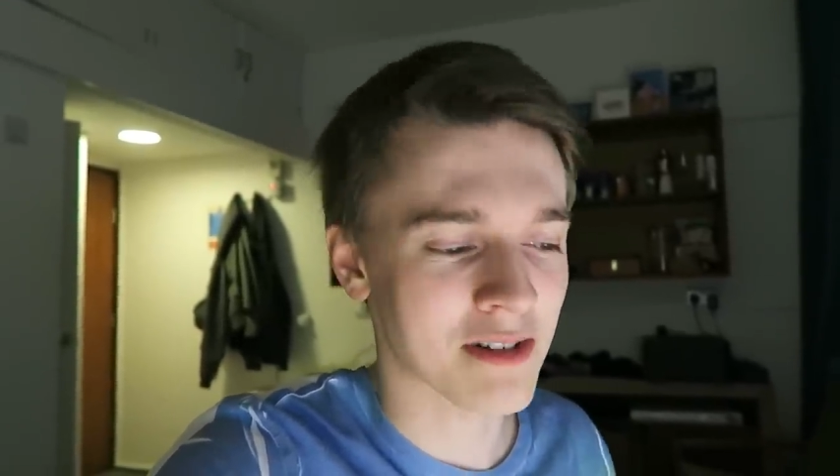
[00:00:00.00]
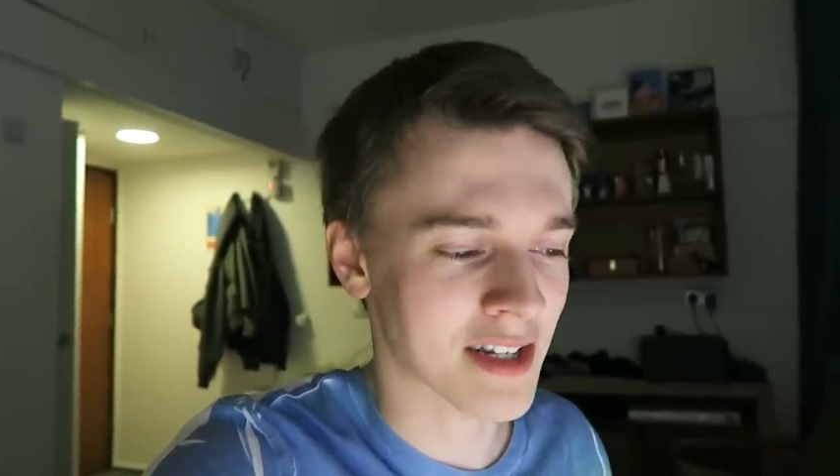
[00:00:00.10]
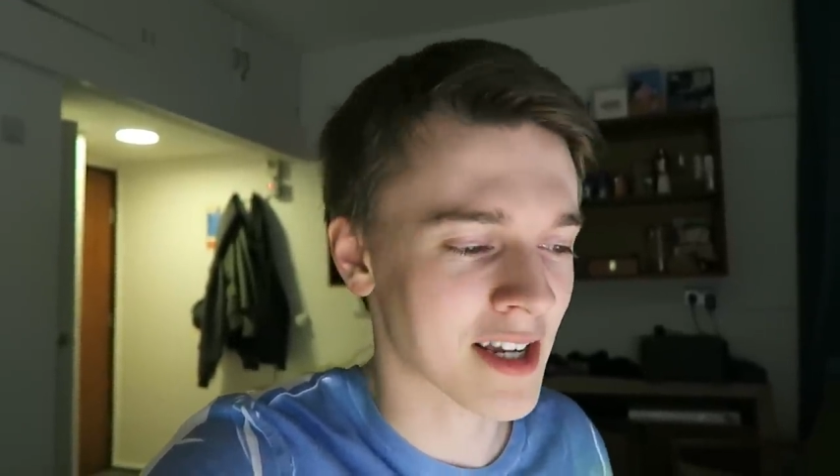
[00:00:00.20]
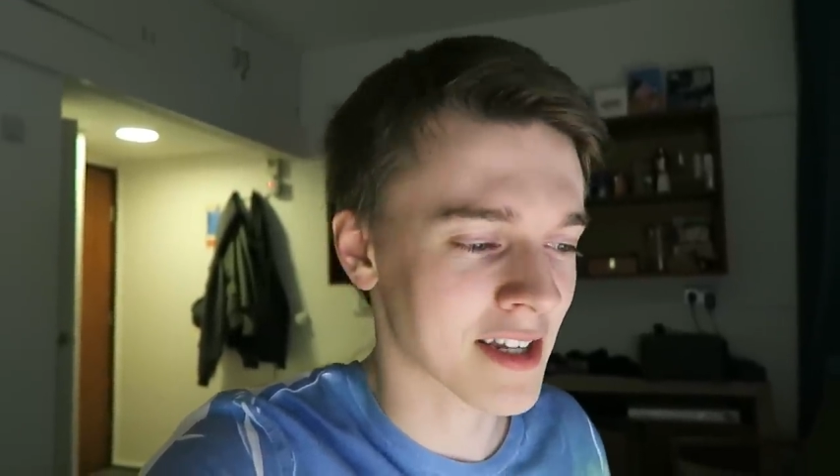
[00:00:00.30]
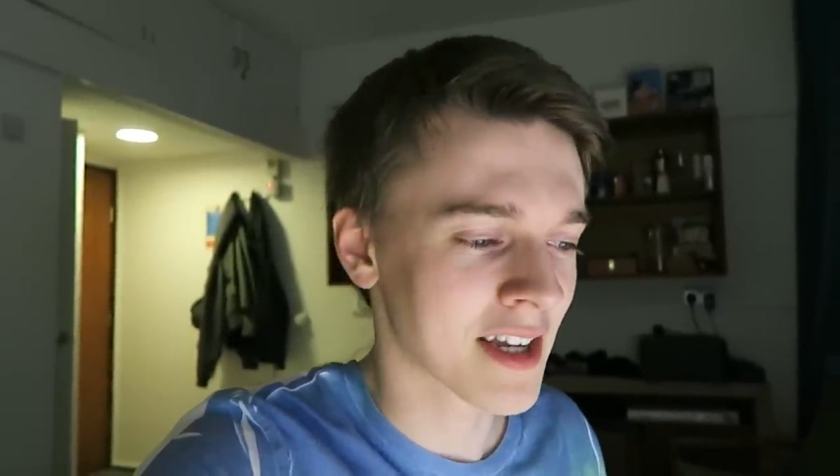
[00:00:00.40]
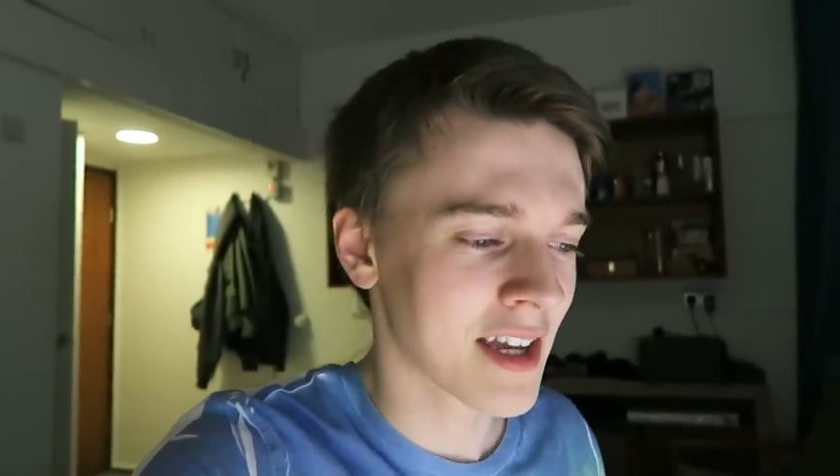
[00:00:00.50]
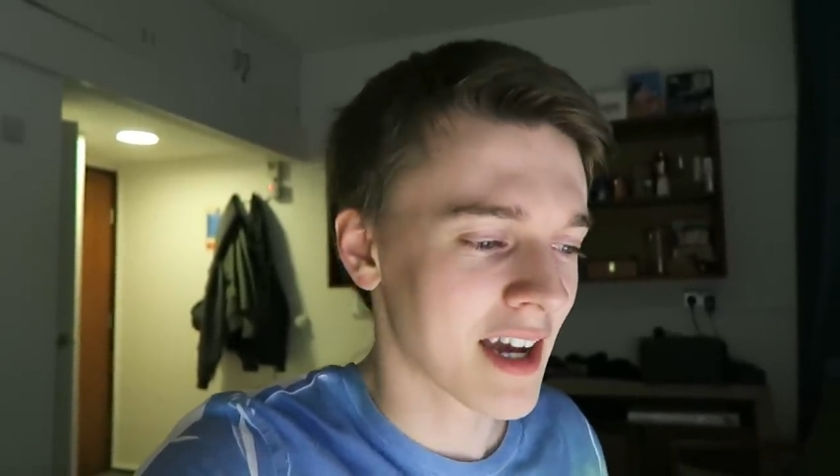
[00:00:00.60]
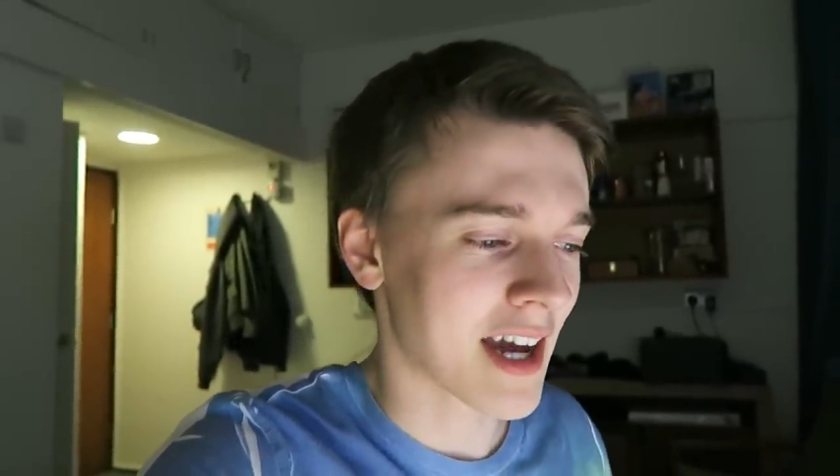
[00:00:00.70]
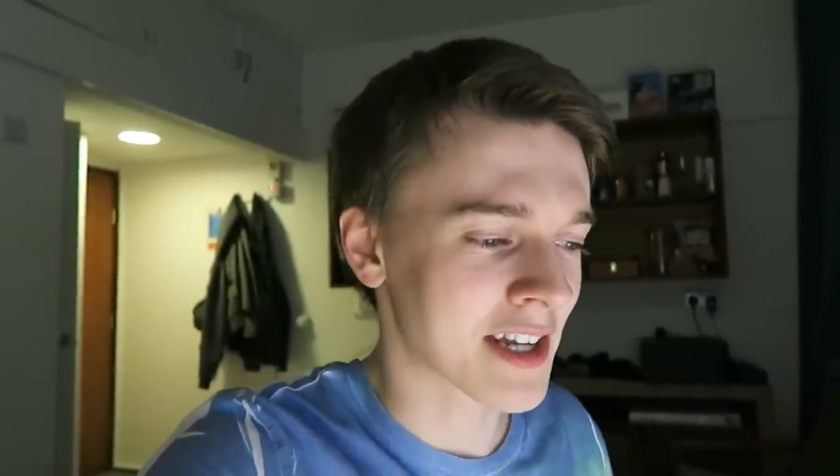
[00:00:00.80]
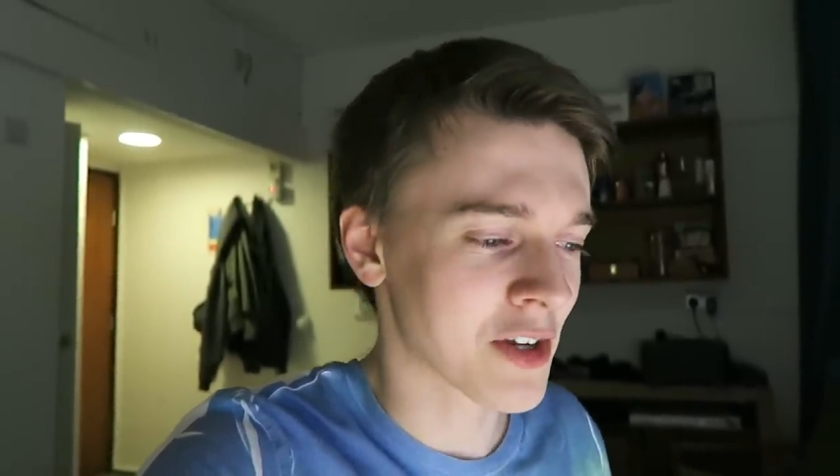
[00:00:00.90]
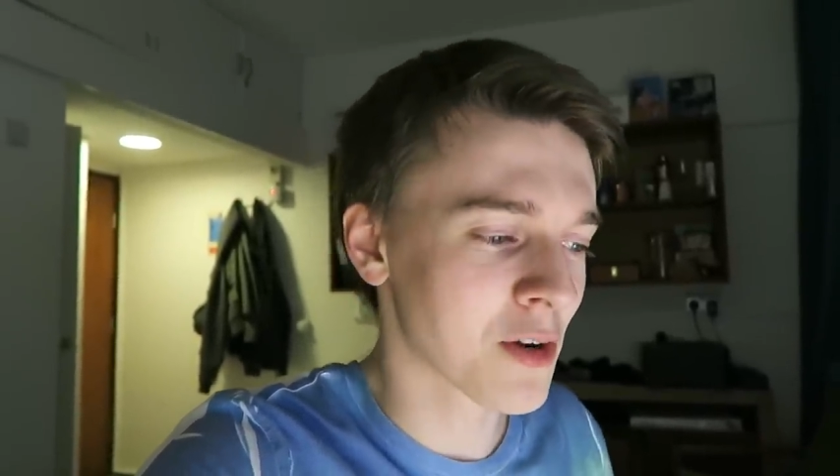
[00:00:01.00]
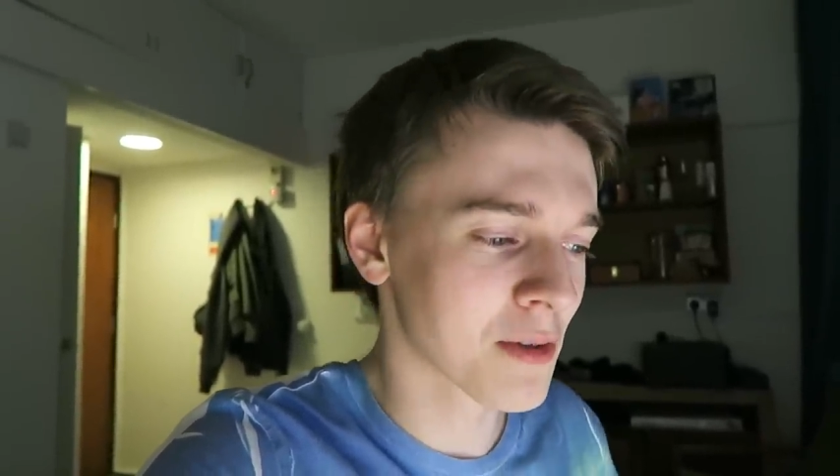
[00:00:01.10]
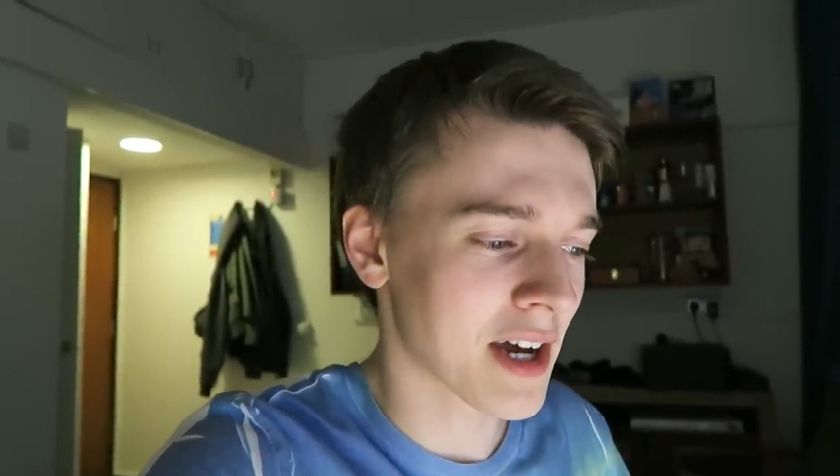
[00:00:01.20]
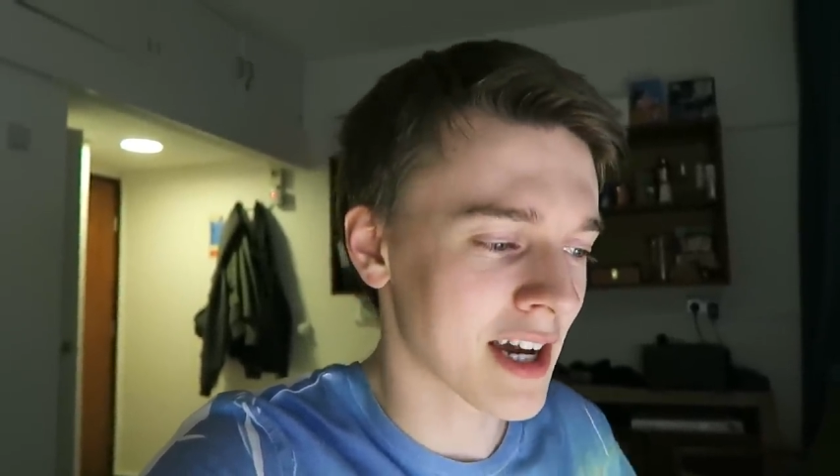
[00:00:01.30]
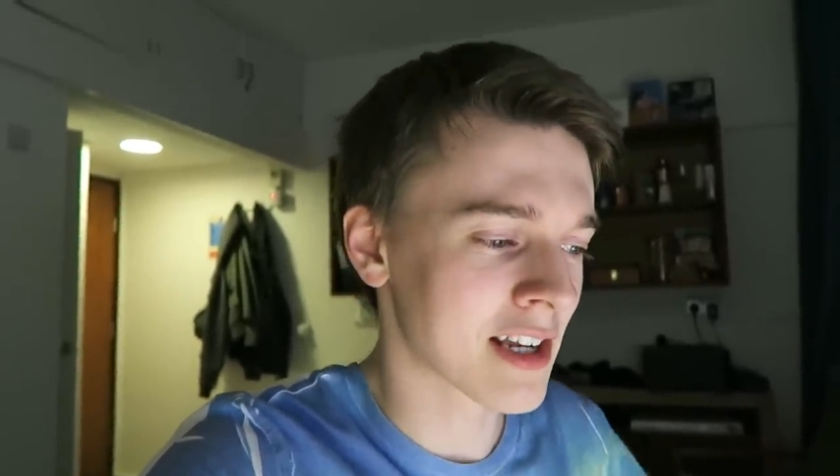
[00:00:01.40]
I was like, I
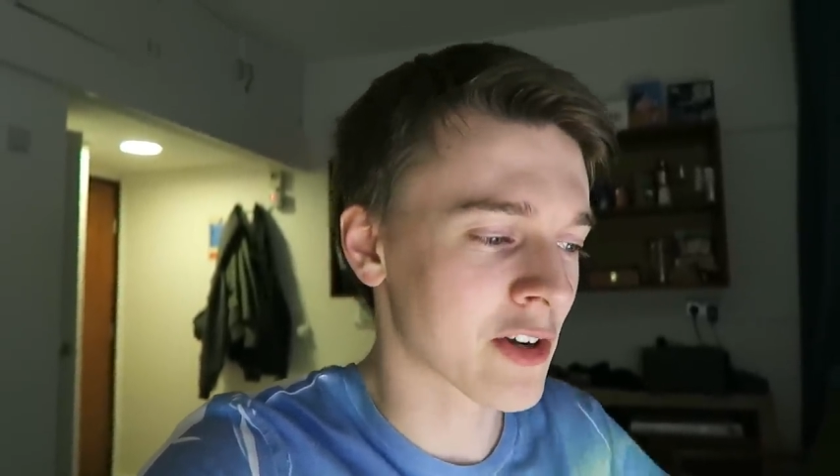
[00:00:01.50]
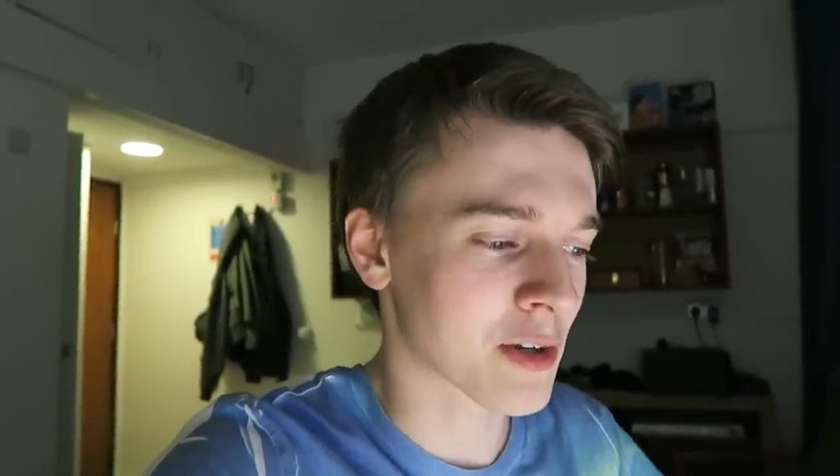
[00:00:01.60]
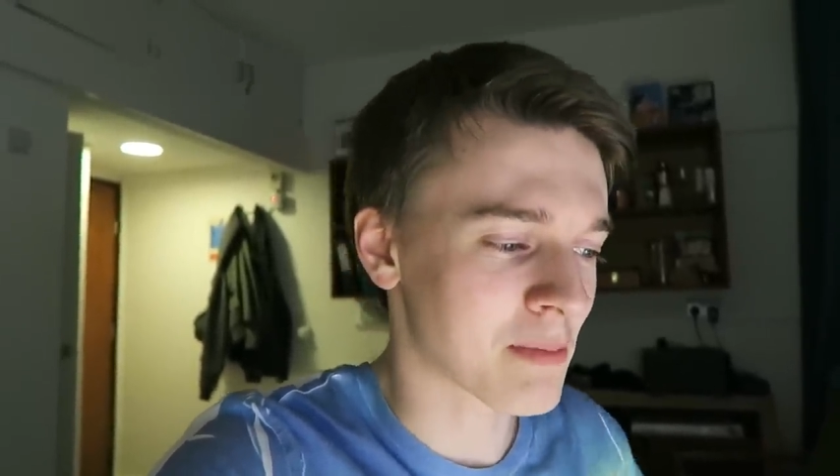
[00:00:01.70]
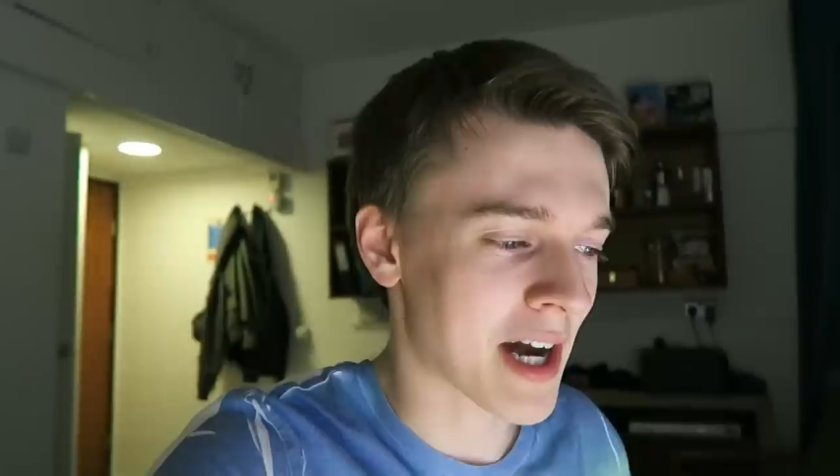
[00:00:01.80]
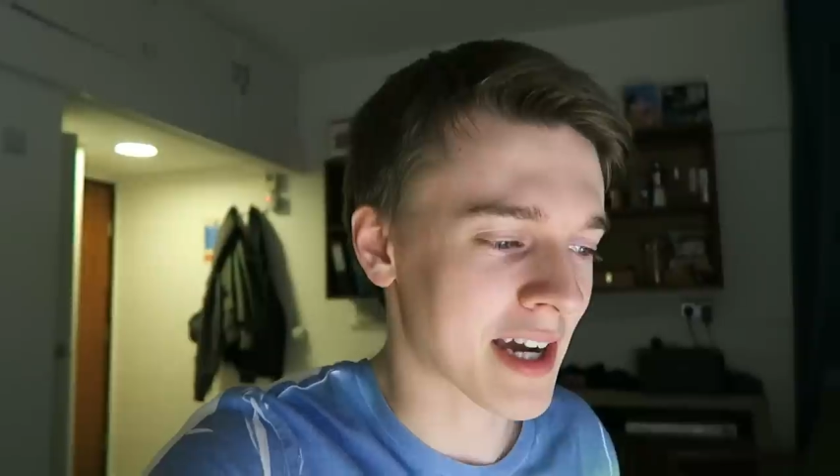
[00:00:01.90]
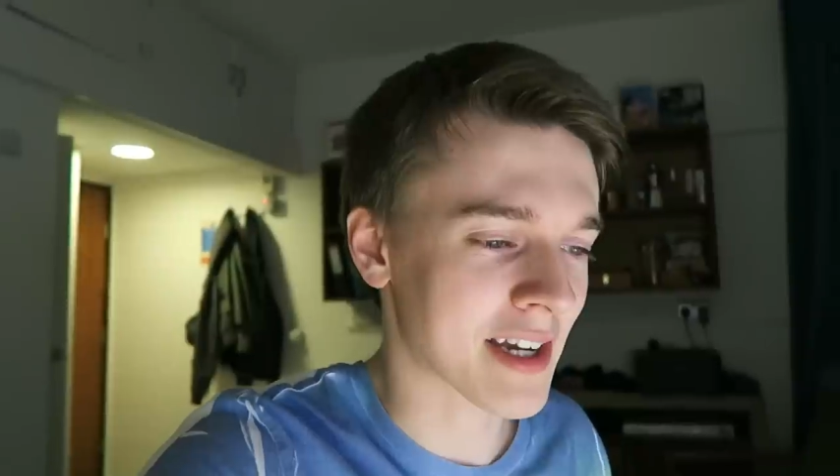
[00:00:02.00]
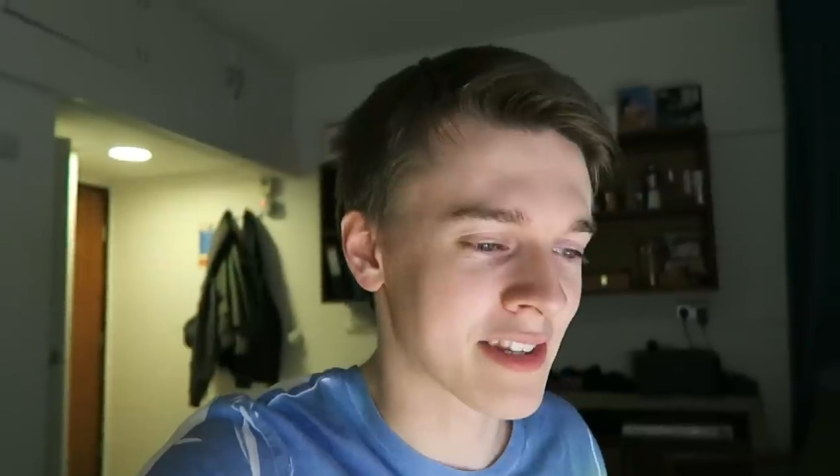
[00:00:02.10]
know that I look back